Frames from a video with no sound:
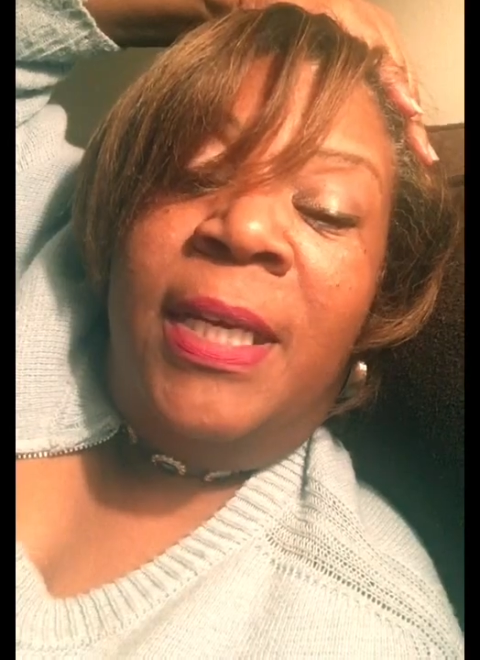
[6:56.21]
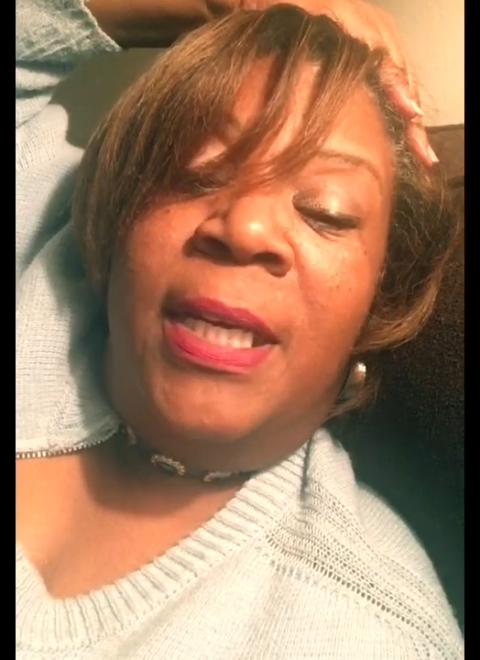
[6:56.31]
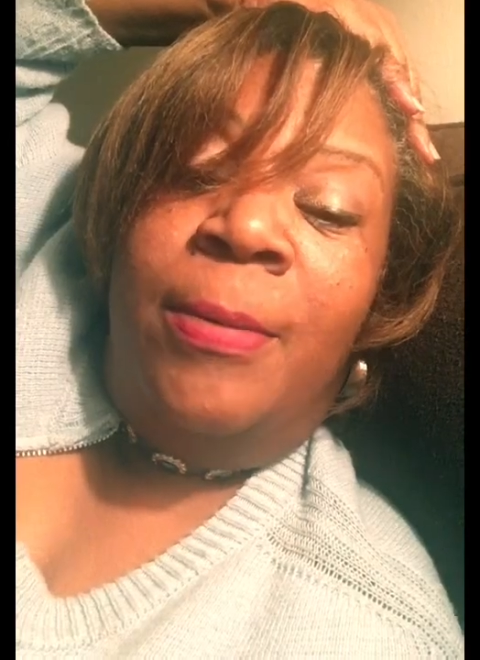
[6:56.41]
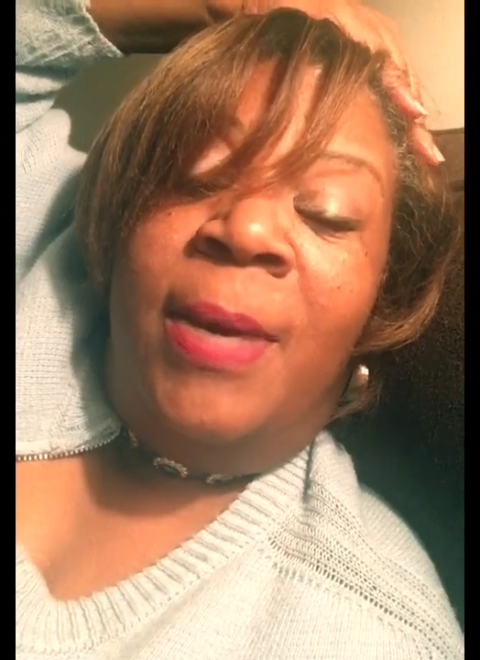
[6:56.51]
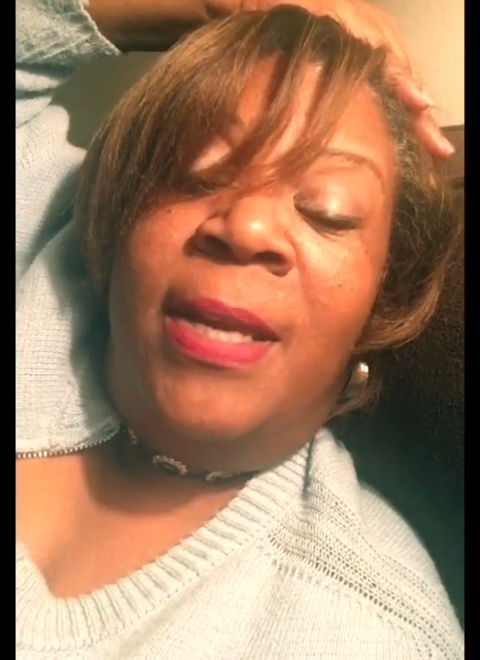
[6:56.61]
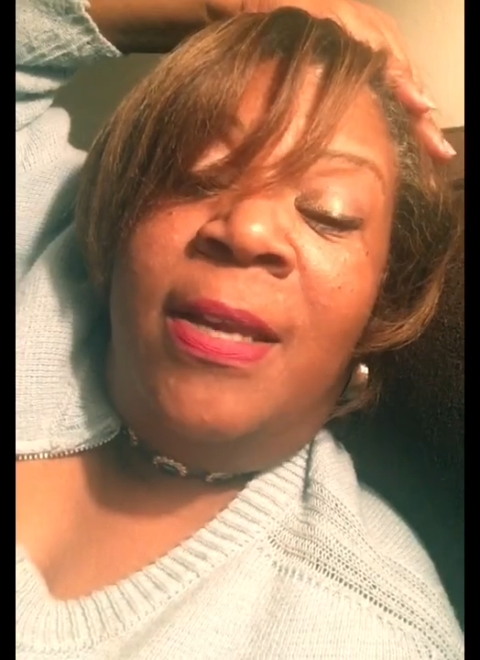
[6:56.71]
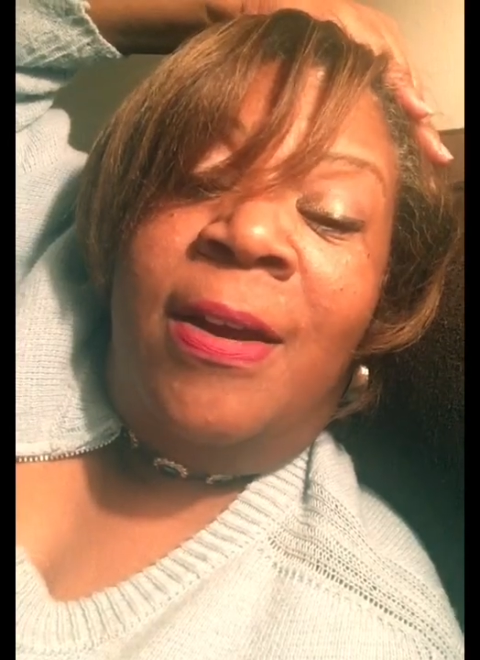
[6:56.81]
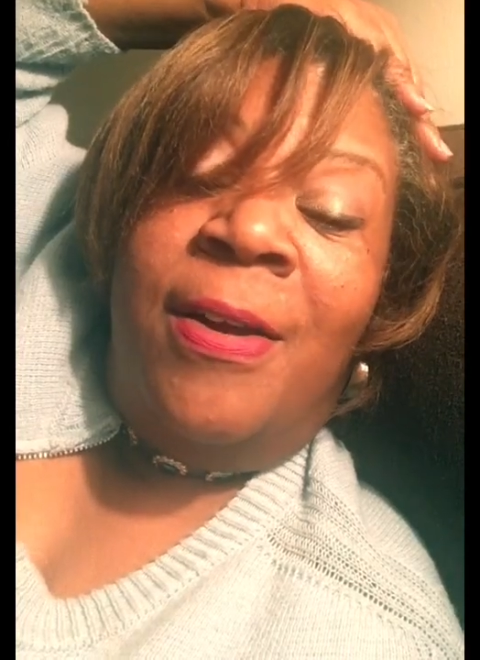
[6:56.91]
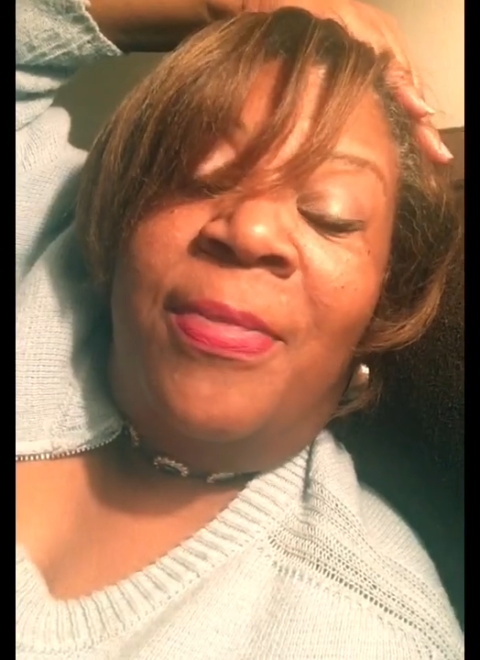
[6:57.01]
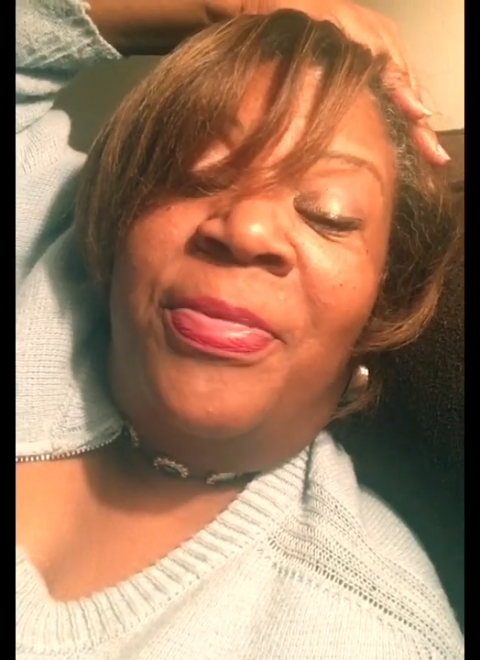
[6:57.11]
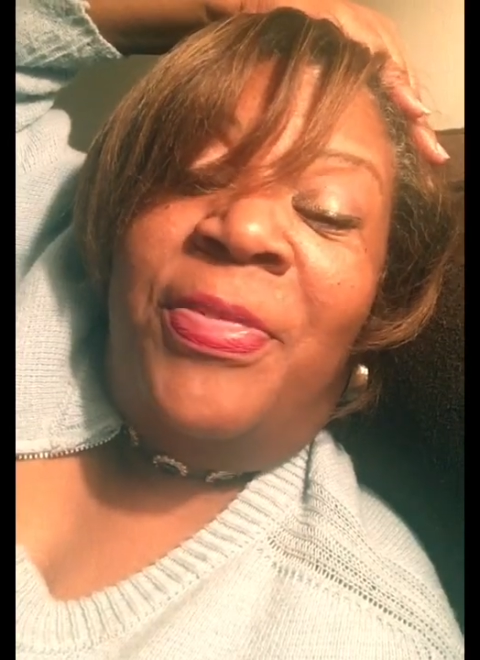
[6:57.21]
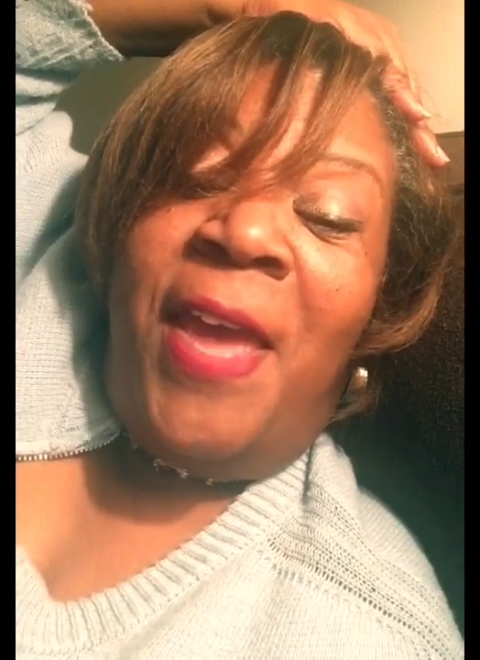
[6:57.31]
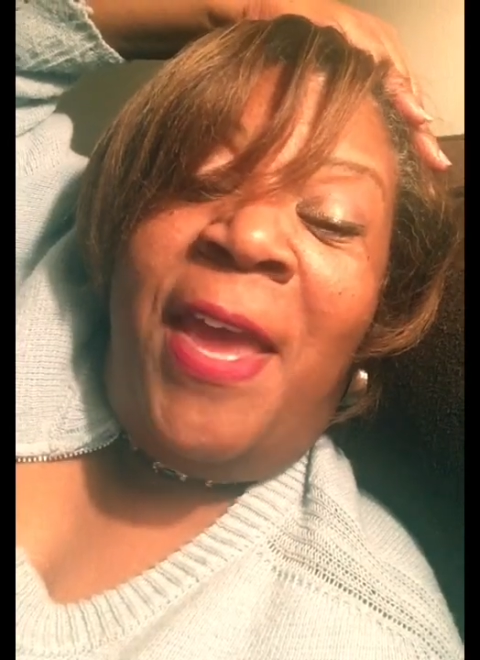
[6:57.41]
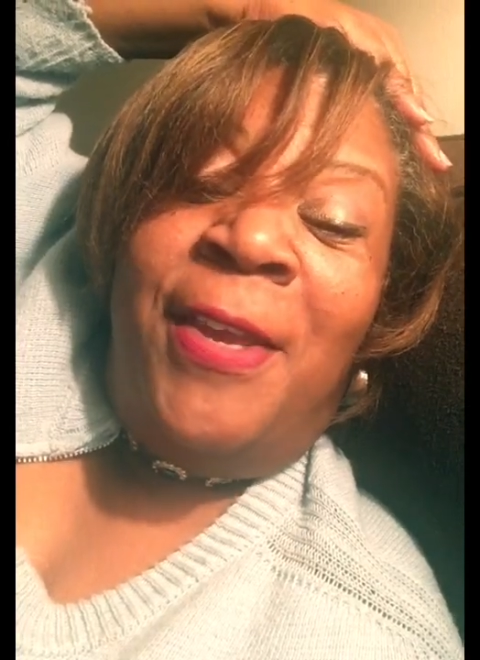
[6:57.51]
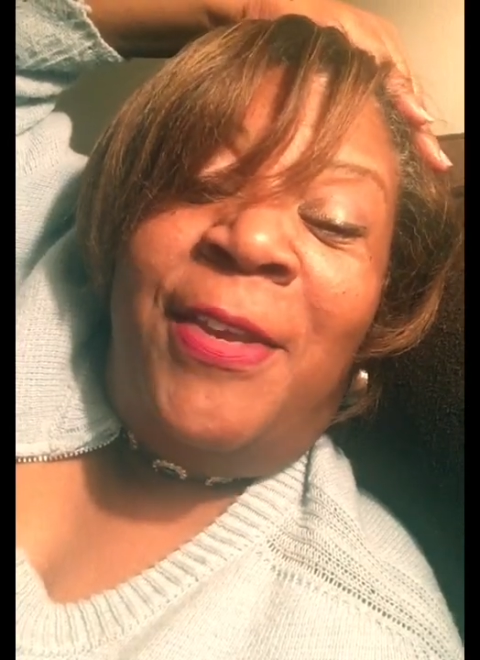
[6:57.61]
Anyway, y'all,
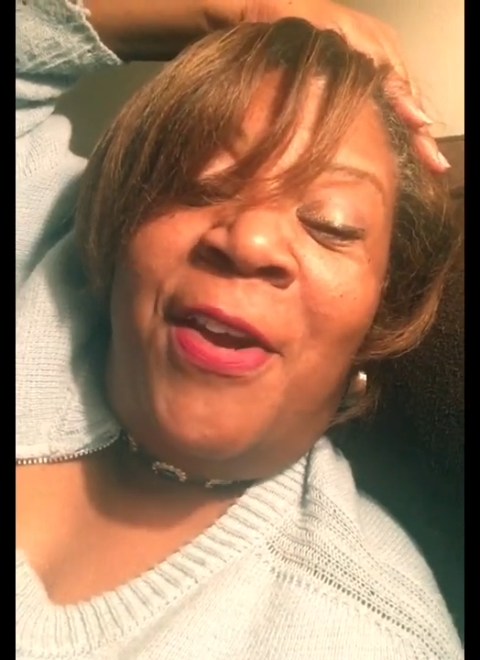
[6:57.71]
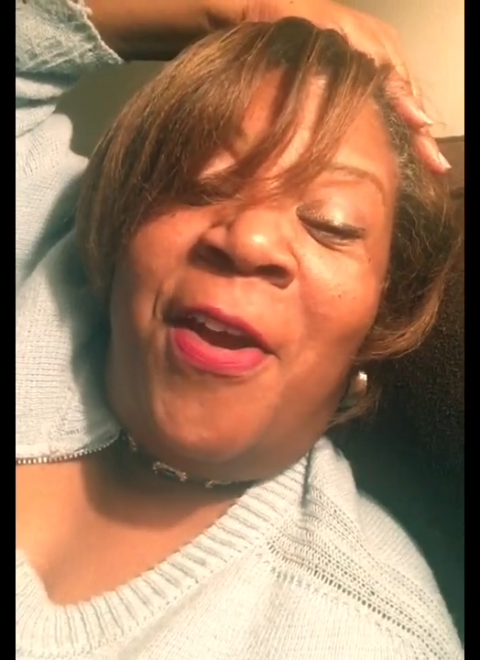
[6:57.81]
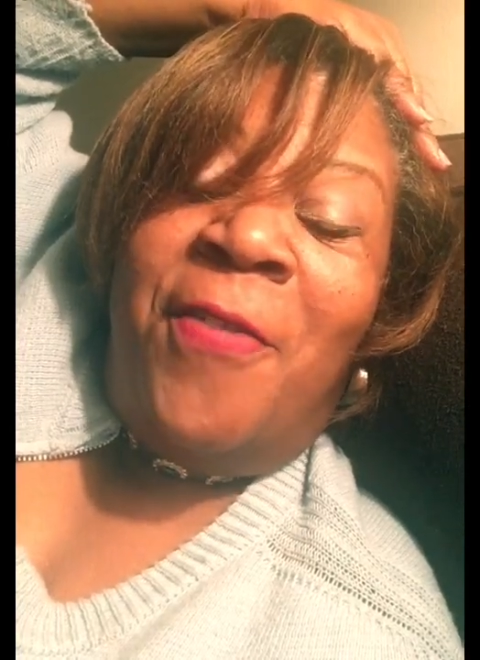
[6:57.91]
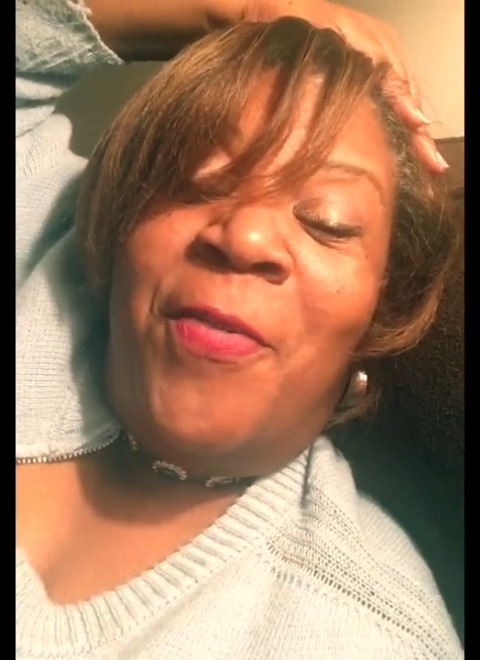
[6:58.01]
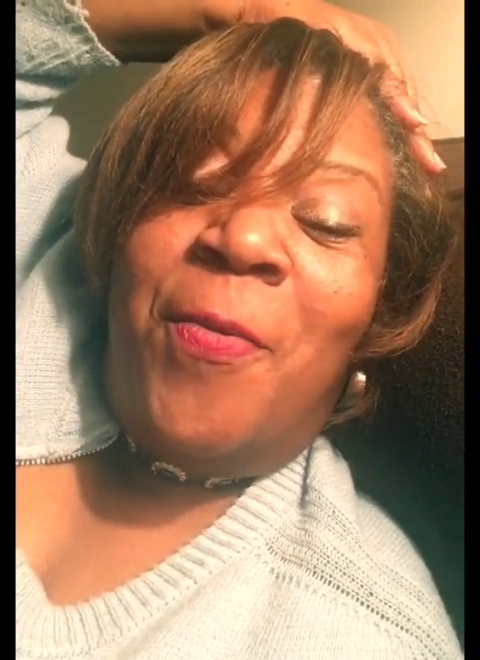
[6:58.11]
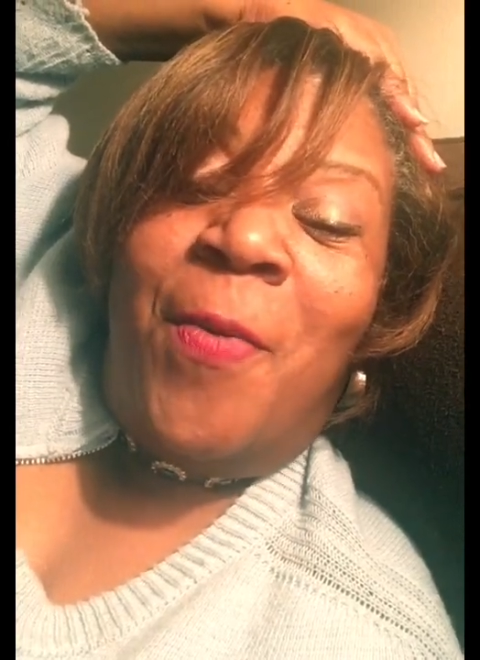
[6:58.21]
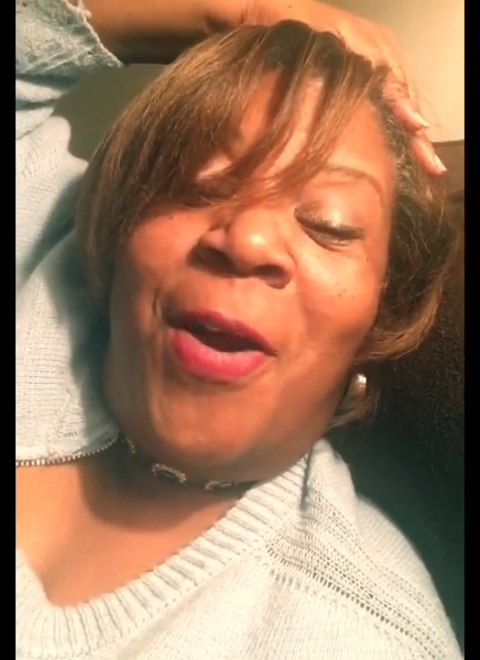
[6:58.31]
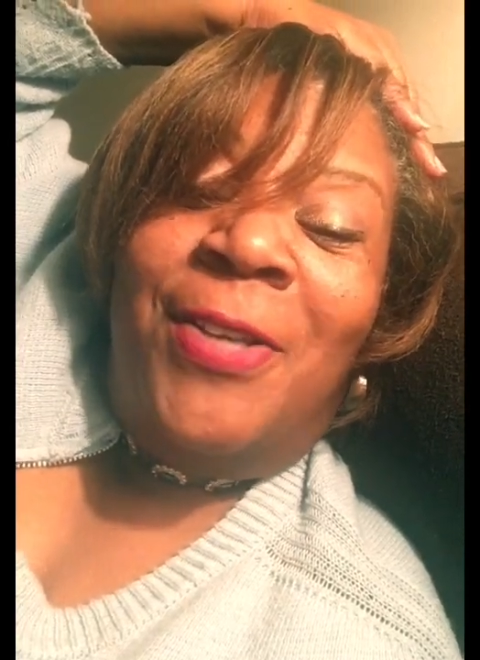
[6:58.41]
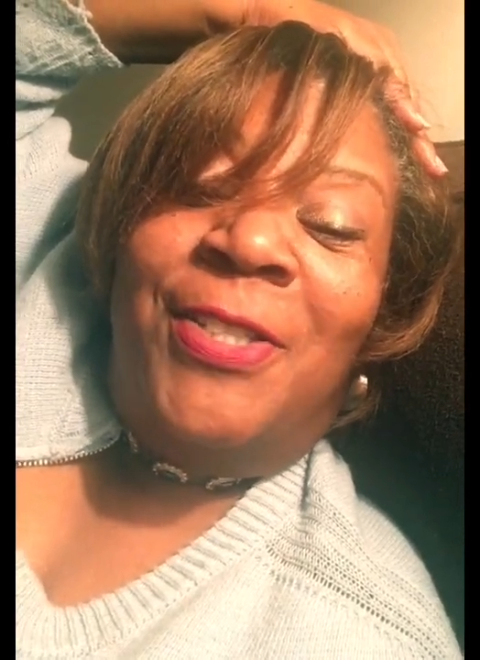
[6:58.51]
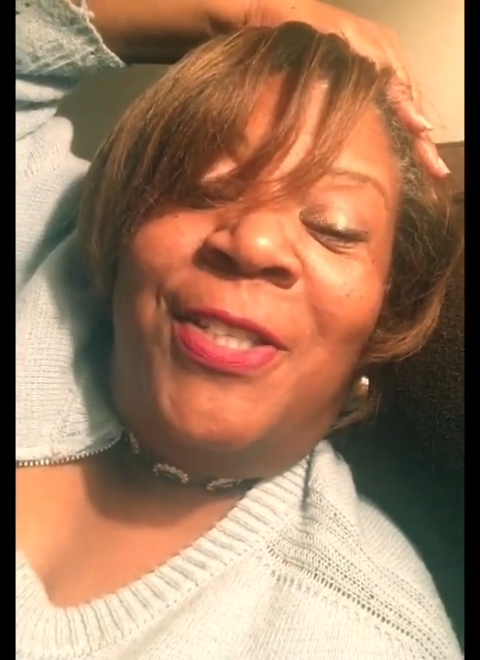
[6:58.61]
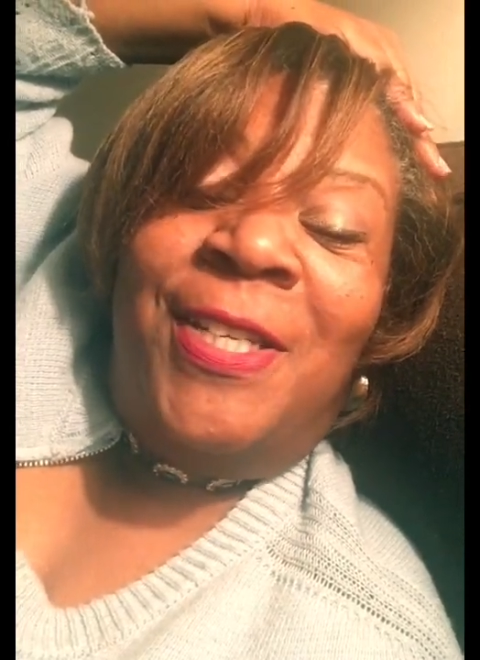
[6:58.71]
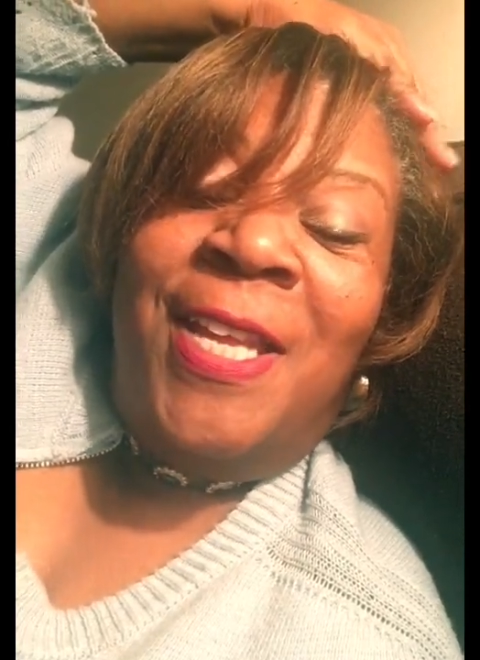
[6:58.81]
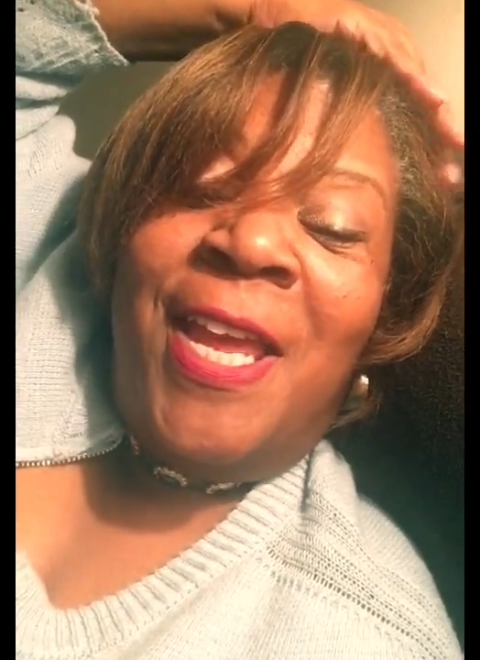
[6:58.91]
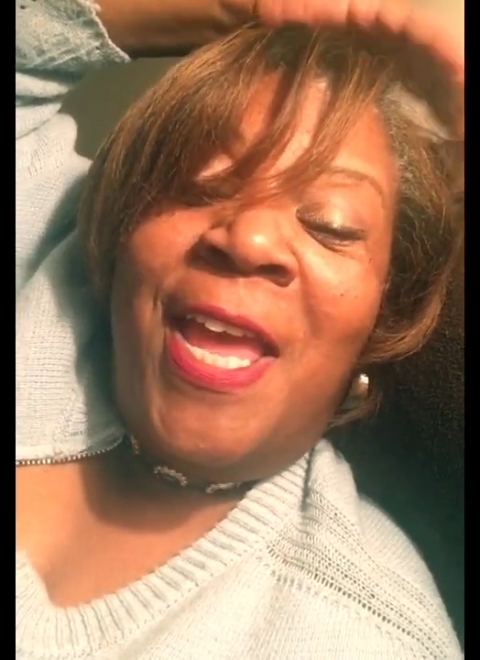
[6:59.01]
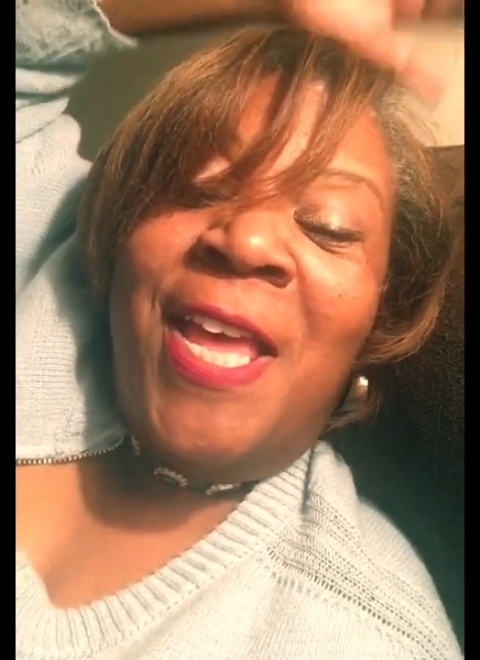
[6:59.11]
thank y'all for watching.